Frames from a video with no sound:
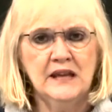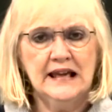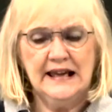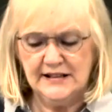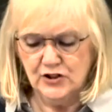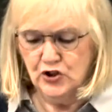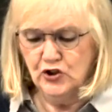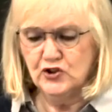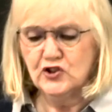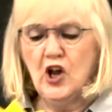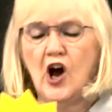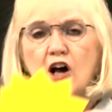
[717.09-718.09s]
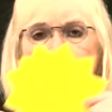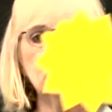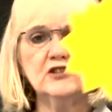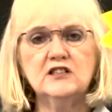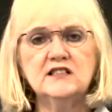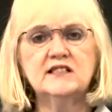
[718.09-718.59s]
He just talked
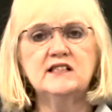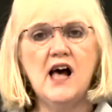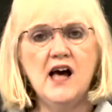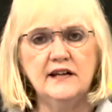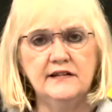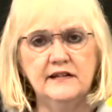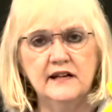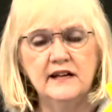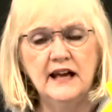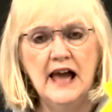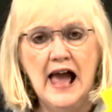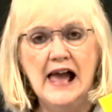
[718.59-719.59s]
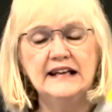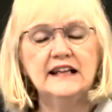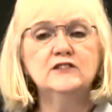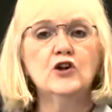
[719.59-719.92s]
to the sun, and he